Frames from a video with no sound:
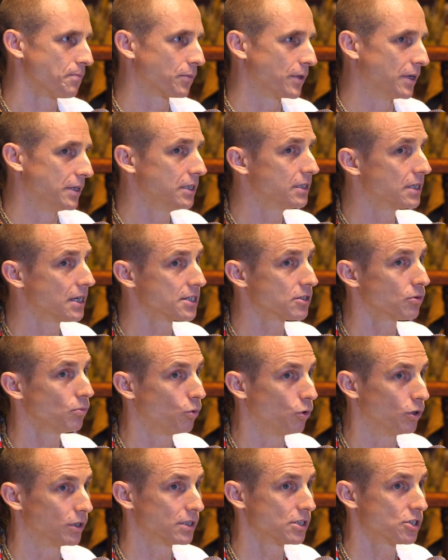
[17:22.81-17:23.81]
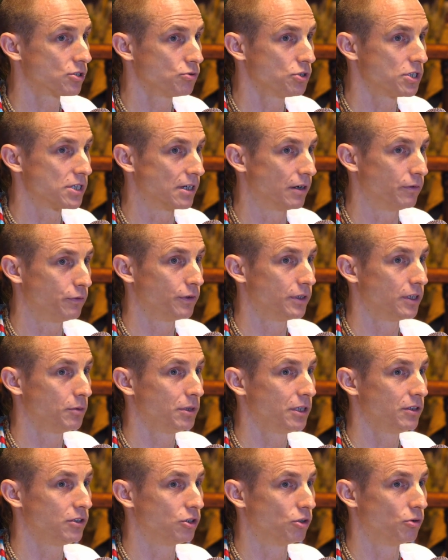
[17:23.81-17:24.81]
And he doesn't want us to suffer in the
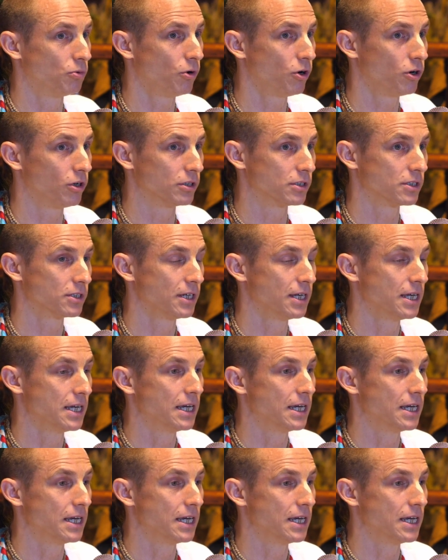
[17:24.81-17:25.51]
material world.